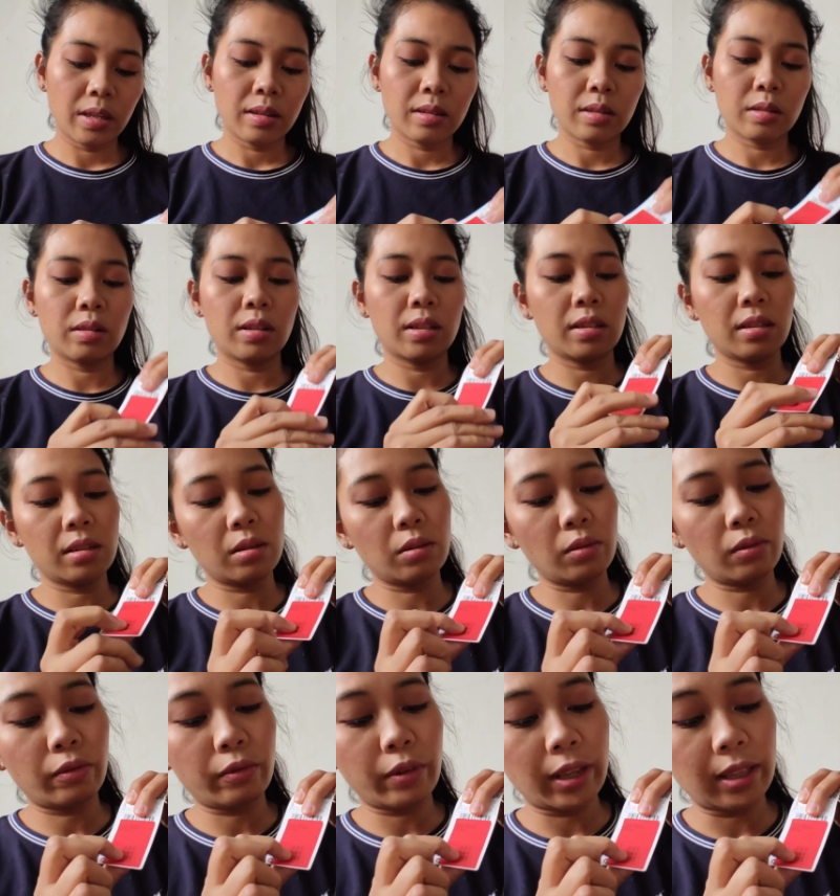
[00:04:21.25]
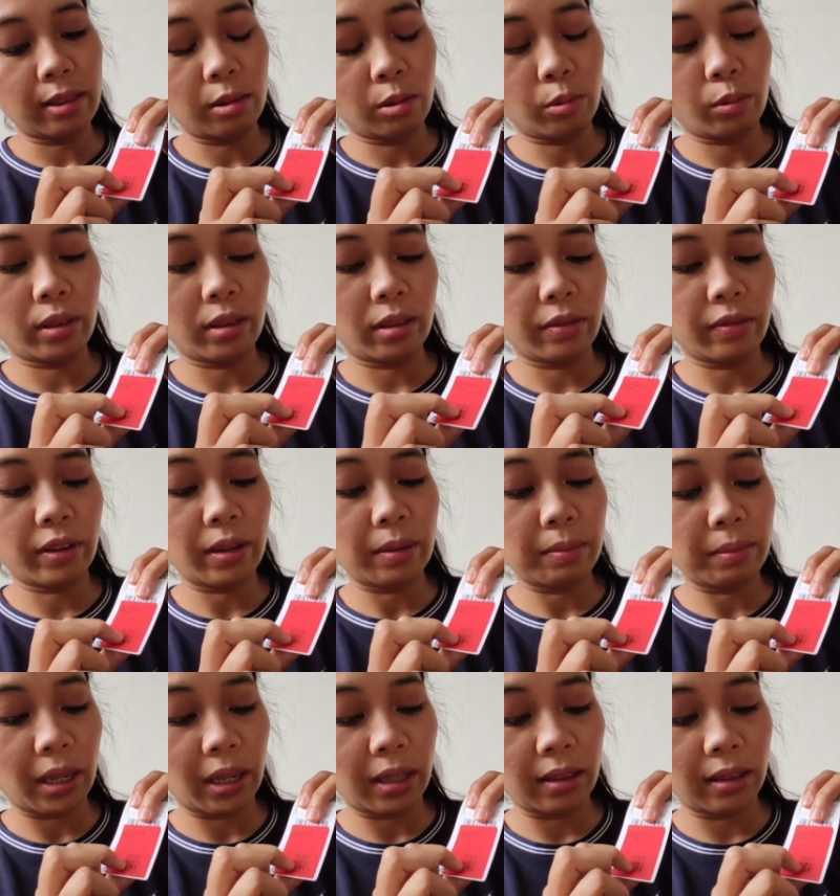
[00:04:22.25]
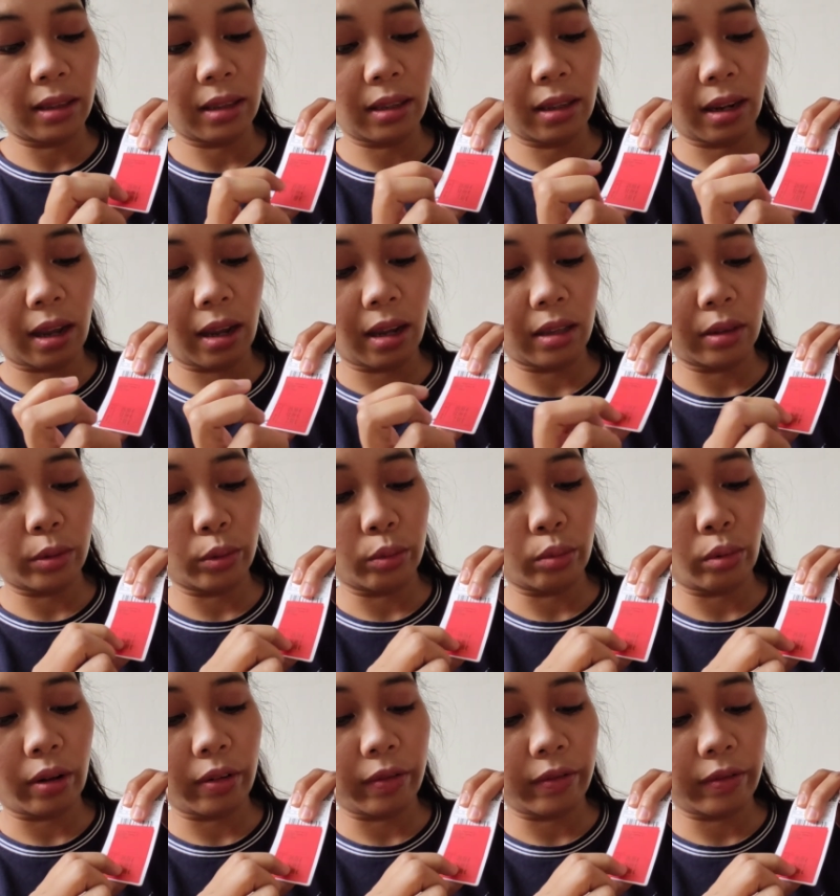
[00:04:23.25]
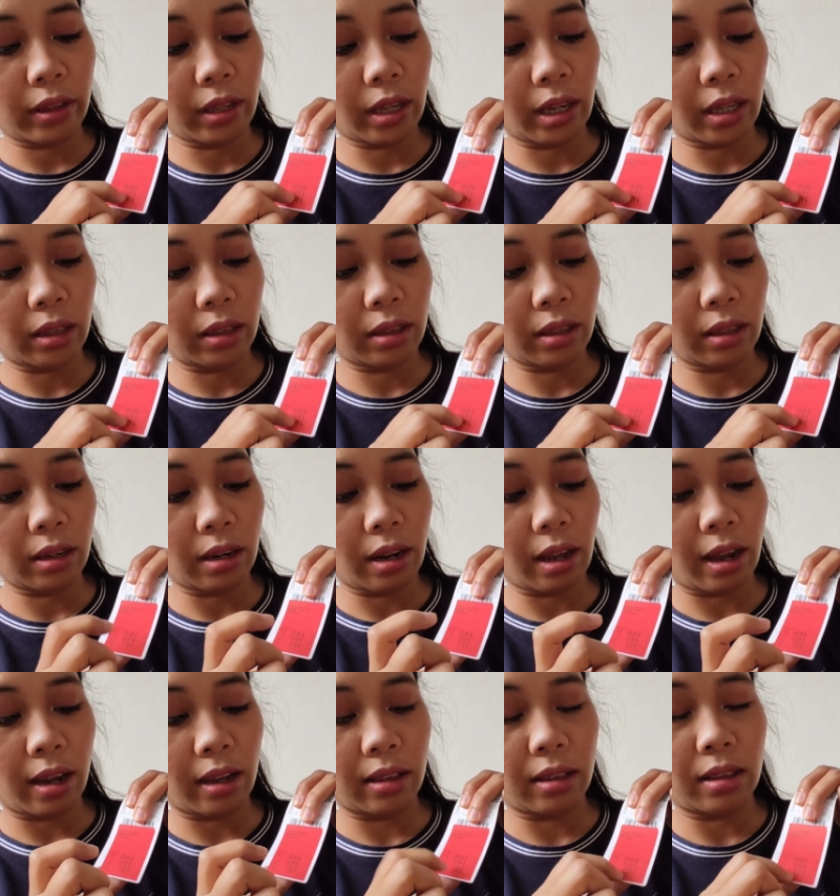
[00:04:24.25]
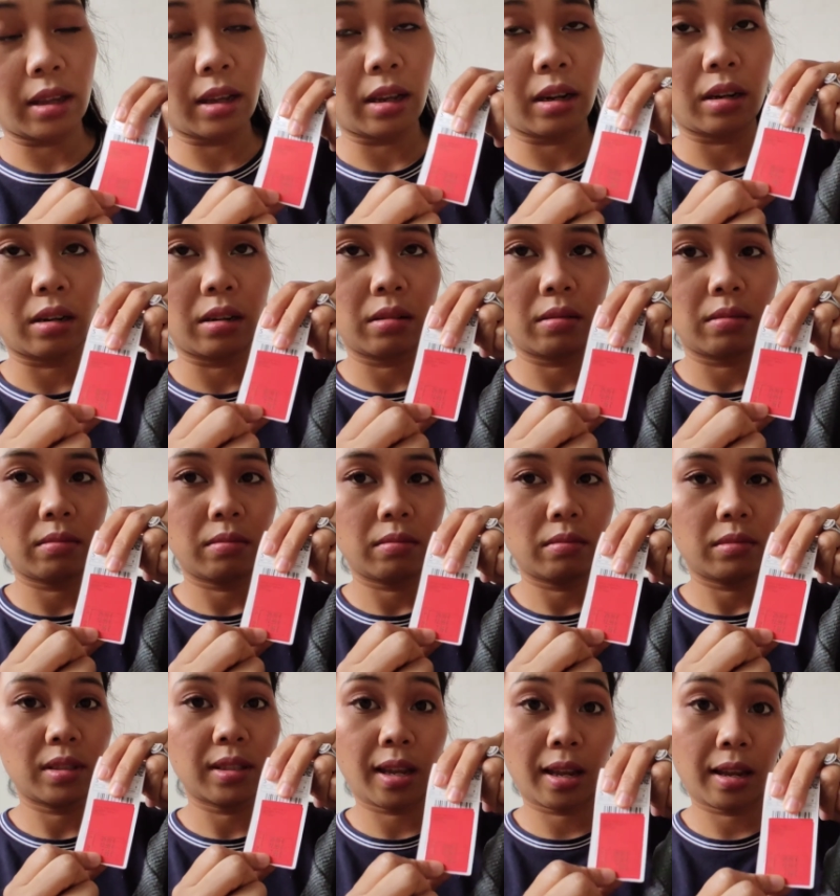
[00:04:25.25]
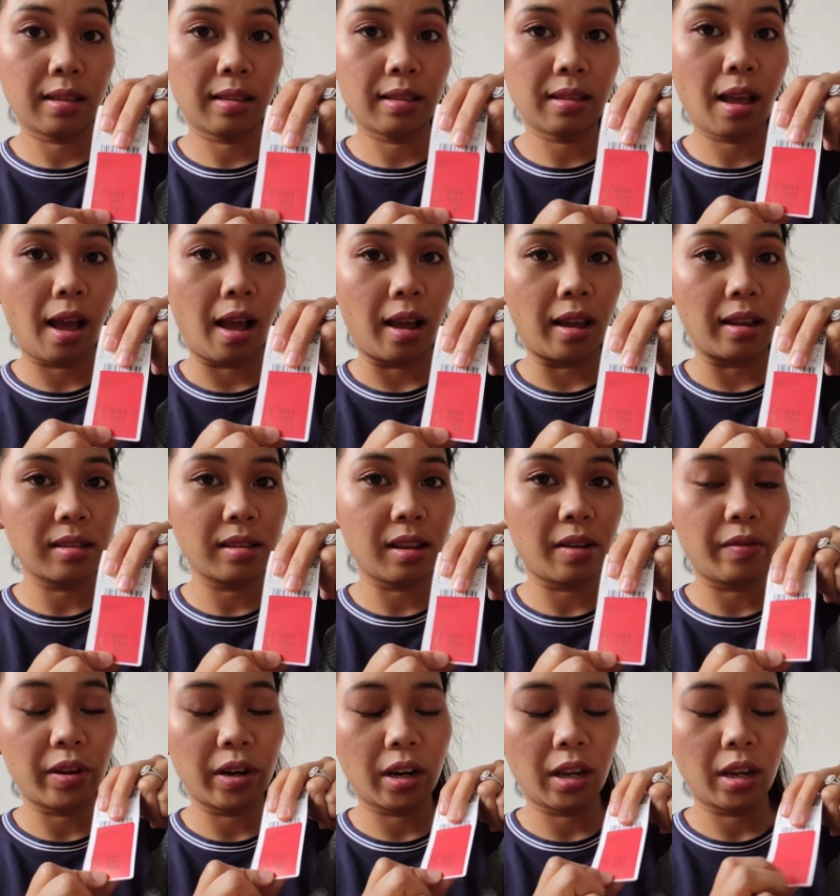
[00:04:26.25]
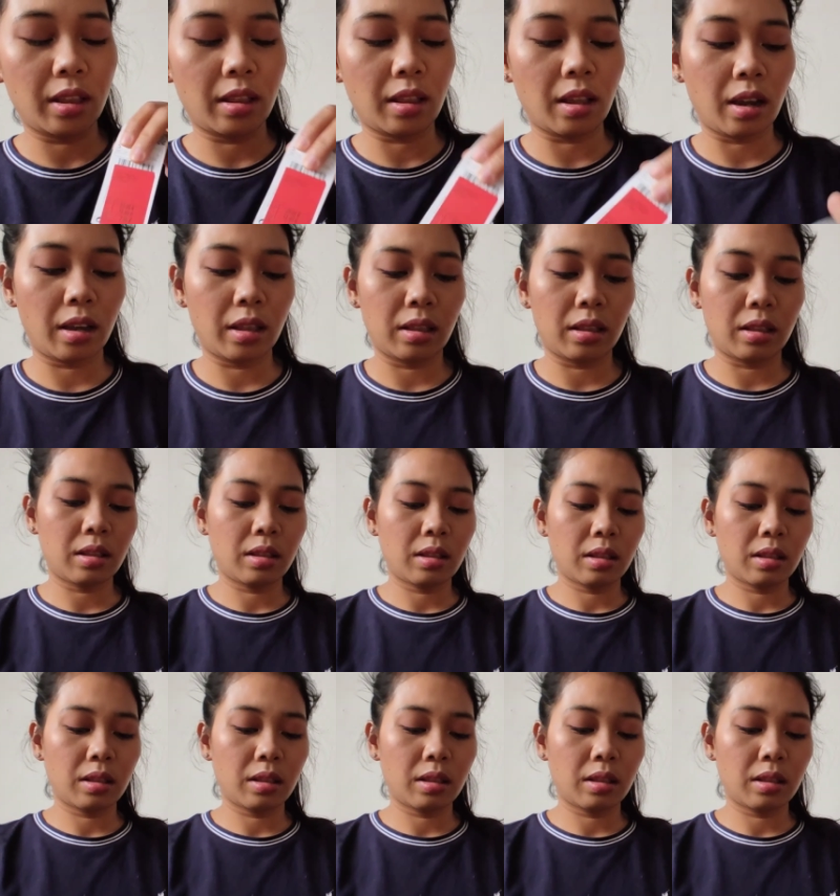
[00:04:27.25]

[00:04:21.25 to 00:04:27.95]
So, this is 25.99 to 12.99. Then, sagad na, 799.